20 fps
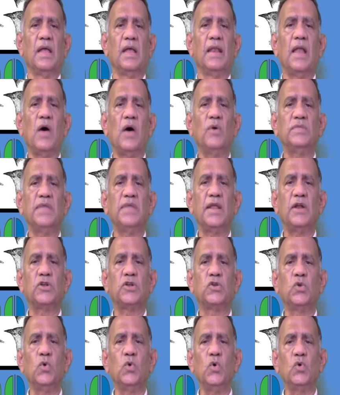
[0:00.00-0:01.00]
Now there
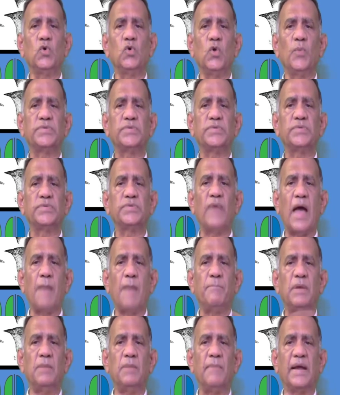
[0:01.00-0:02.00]
are two groups of
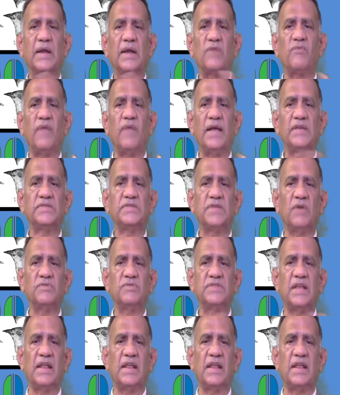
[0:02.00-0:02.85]
apple maggot flies have